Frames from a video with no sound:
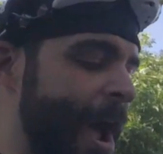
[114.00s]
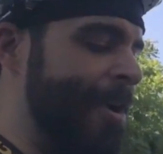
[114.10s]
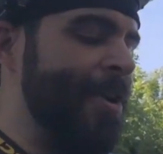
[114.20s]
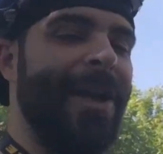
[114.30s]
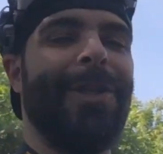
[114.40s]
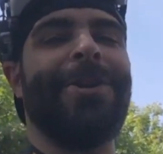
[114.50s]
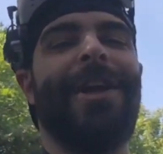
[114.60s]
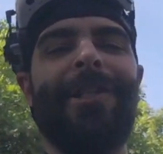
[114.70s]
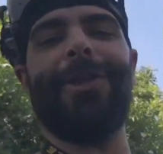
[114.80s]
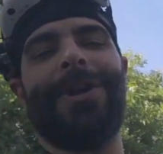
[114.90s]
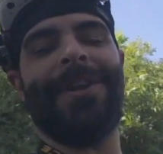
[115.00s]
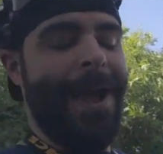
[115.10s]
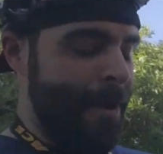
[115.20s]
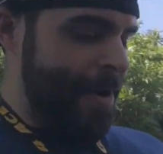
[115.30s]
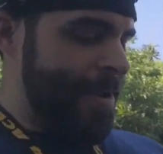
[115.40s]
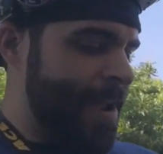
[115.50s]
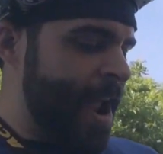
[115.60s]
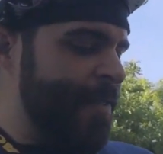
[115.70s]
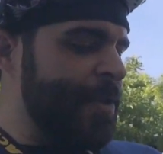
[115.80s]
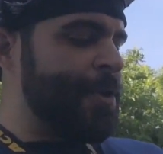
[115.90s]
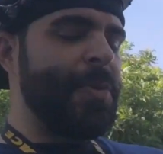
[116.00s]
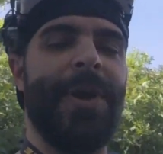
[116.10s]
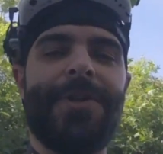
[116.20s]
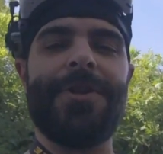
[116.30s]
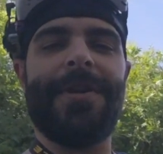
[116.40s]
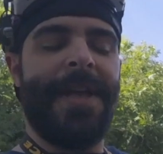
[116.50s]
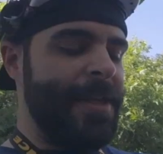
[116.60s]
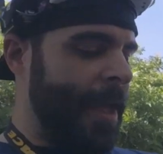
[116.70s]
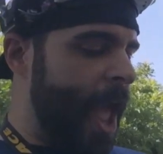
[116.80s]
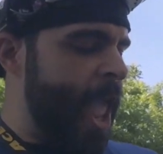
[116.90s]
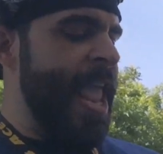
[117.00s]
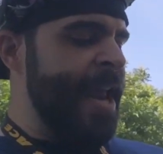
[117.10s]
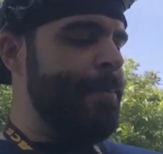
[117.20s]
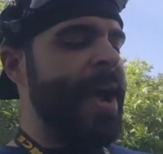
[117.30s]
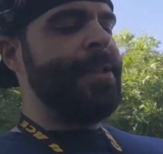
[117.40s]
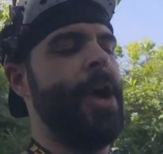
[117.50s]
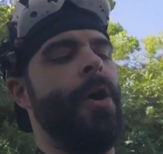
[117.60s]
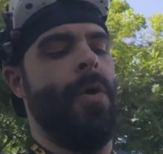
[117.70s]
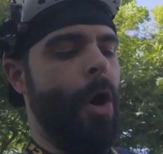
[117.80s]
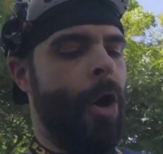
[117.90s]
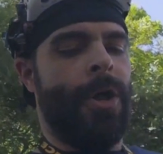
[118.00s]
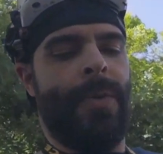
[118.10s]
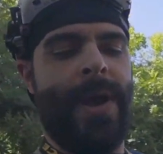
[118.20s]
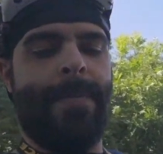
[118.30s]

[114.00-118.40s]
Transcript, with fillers: Yeah, dude, I looked injury. I looked down and the switch is in my toe, all the way